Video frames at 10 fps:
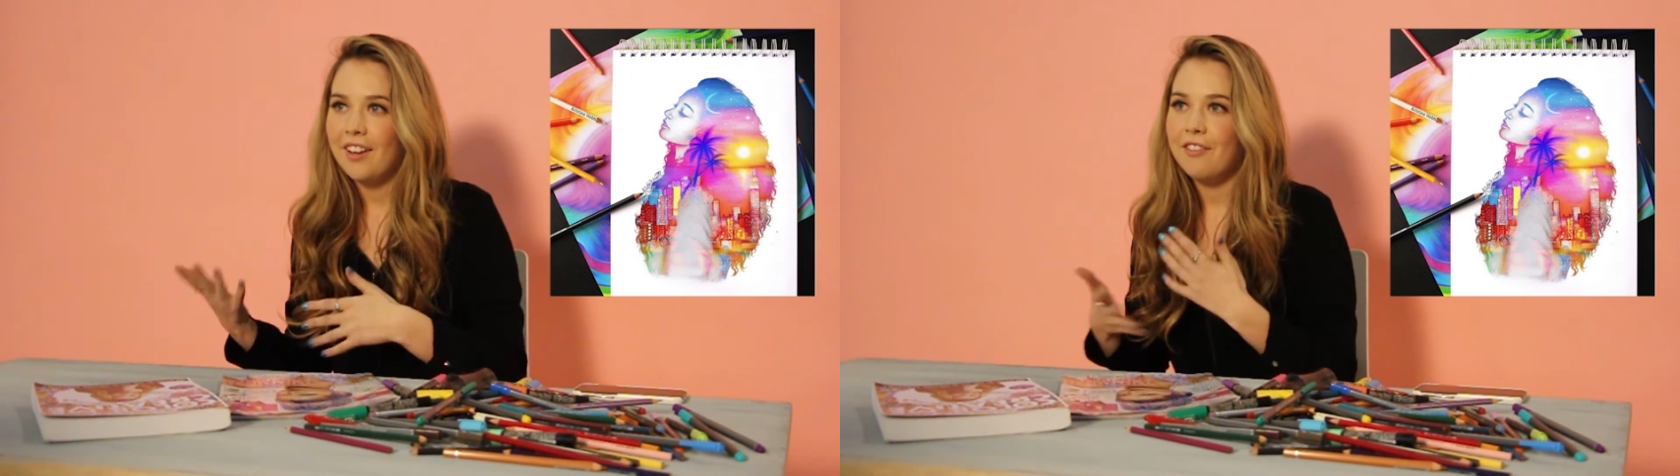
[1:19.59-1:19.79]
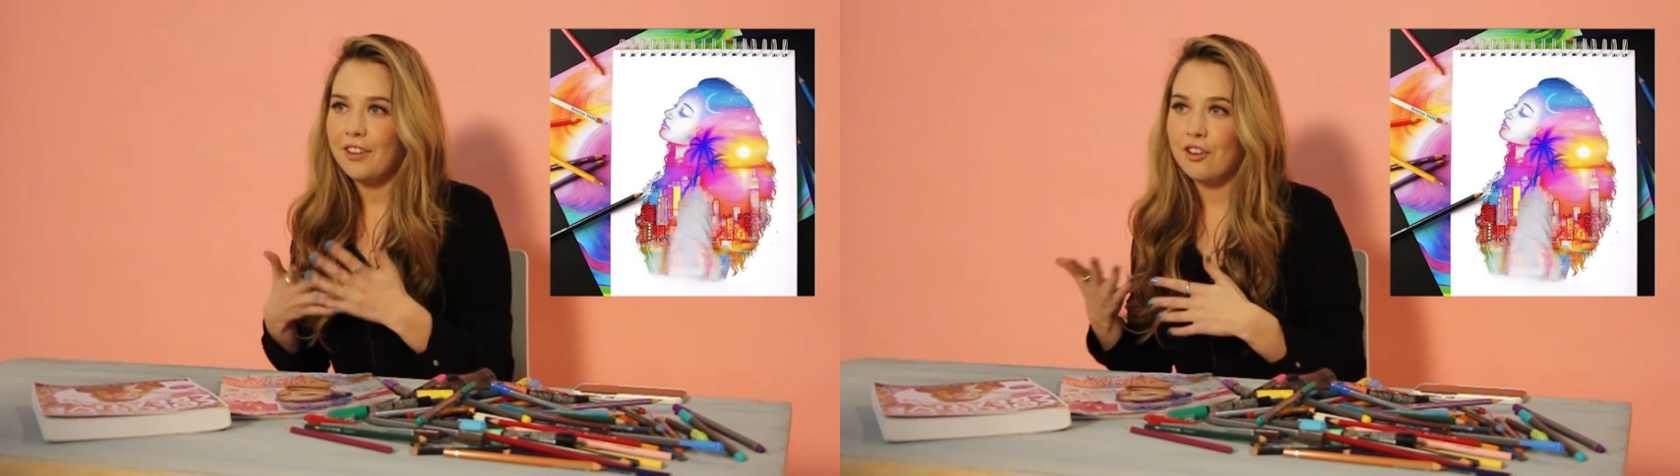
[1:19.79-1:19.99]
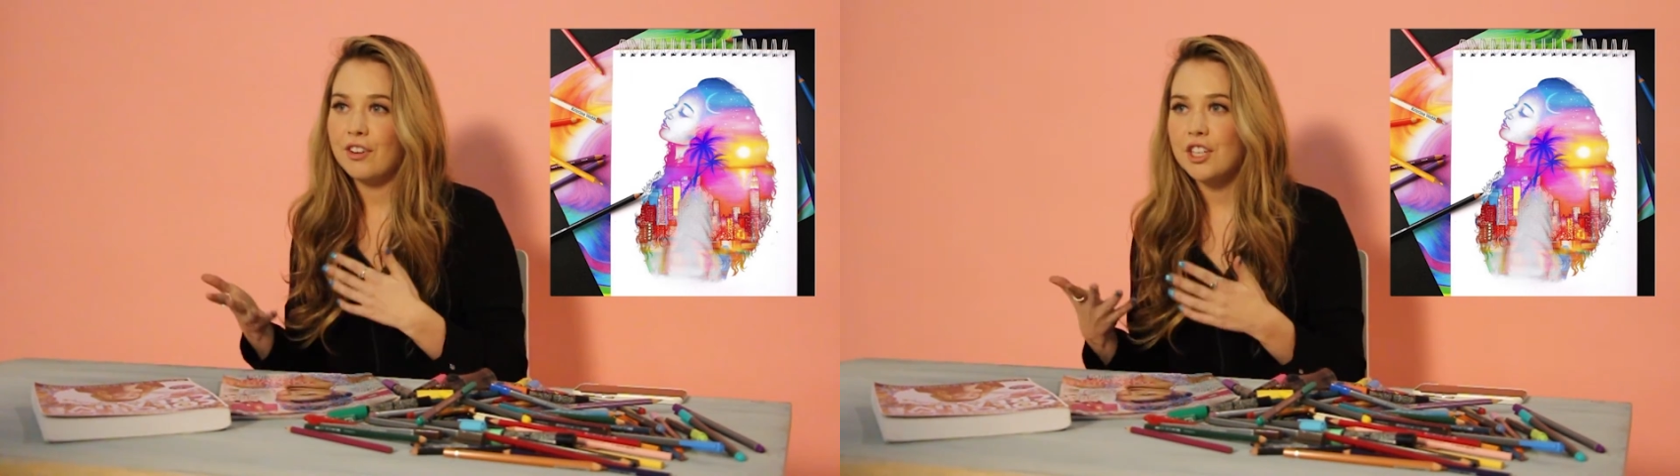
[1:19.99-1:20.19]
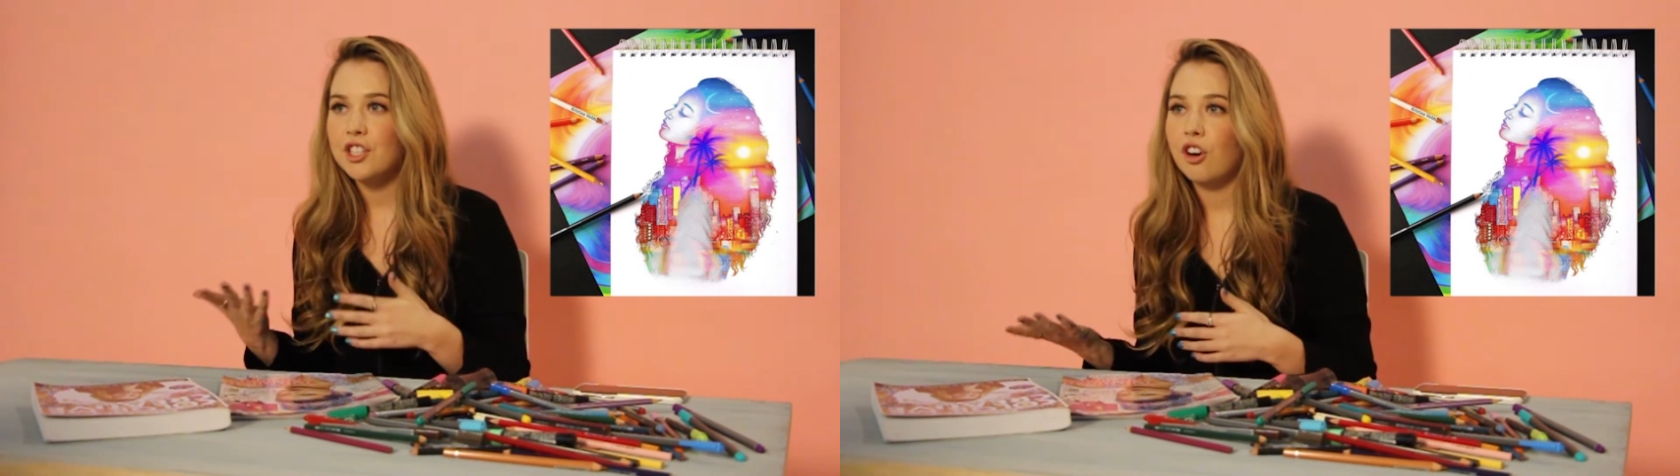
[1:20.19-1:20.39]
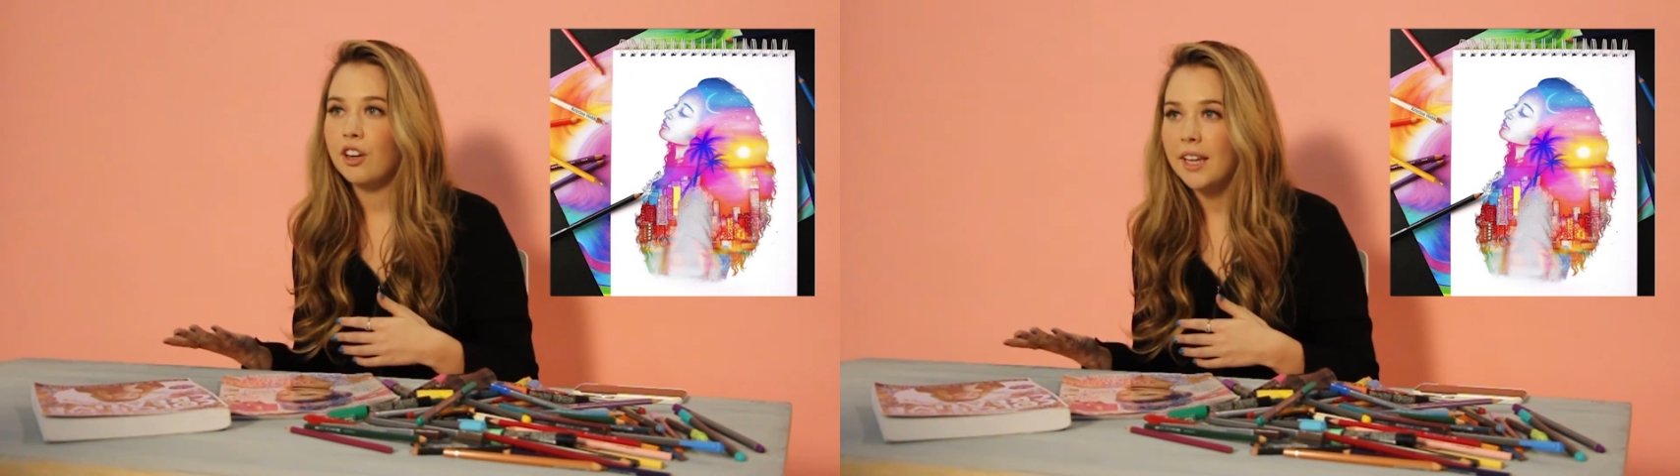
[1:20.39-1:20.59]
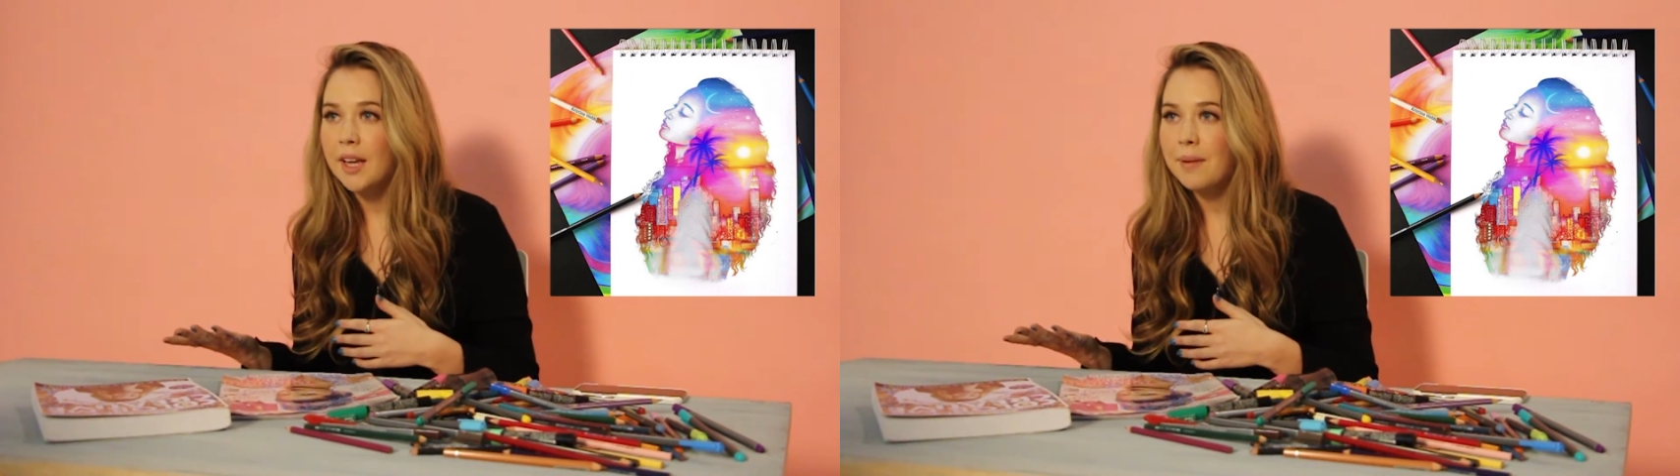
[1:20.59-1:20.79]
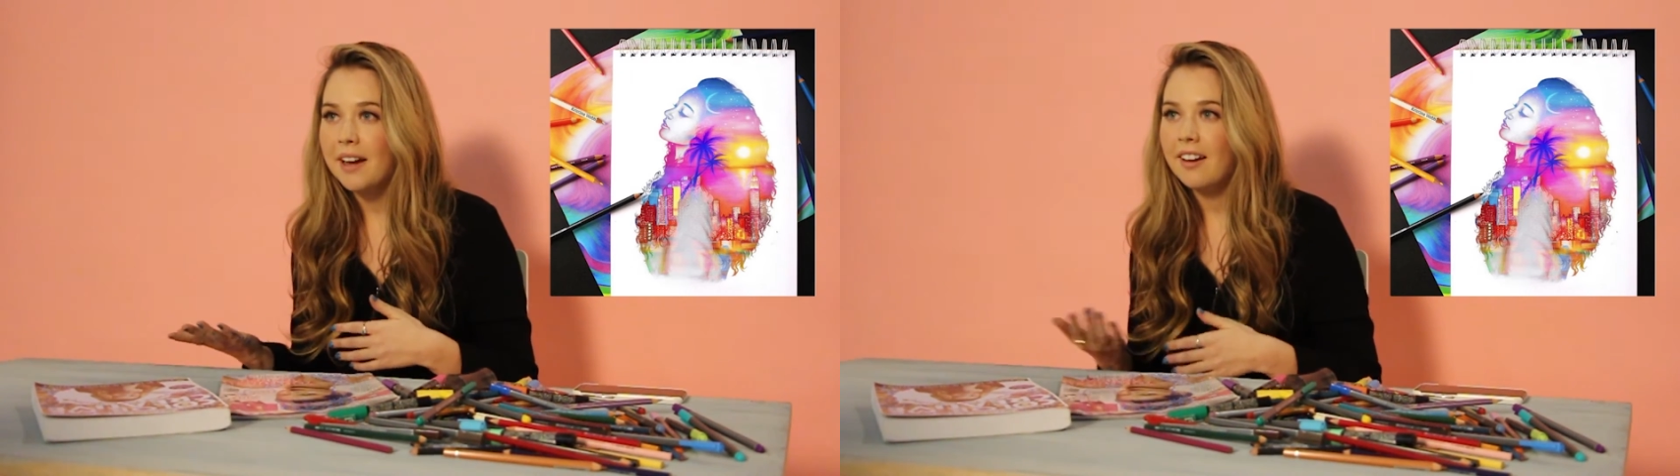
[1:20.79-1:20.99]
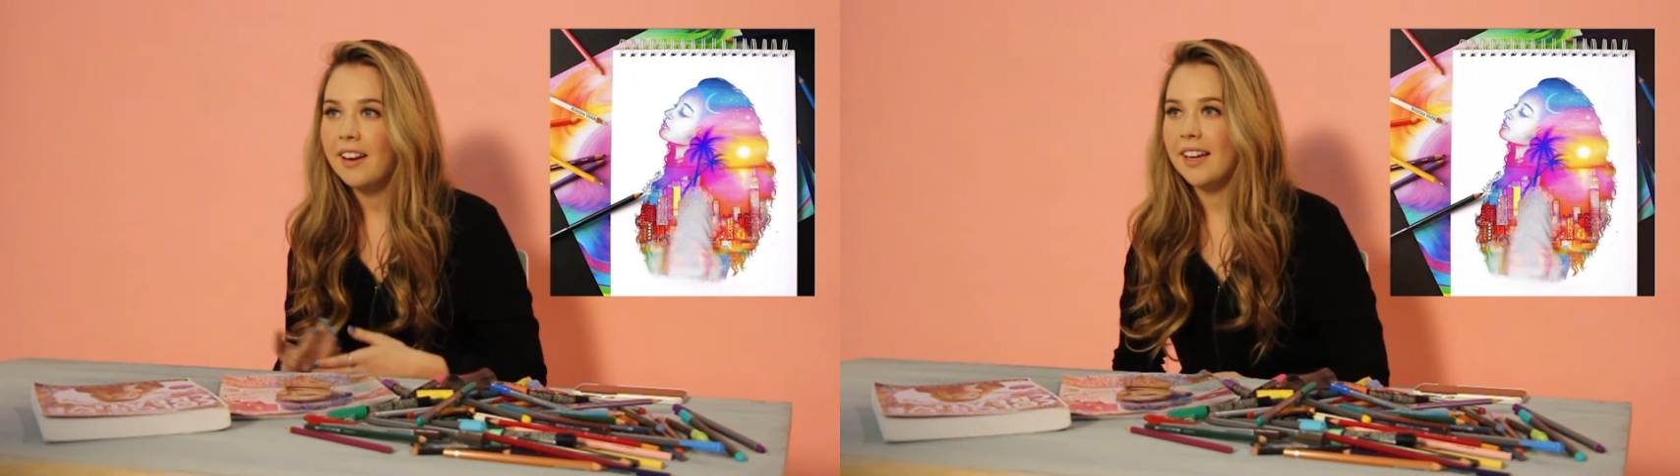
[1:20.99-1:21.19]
feel very strongly about,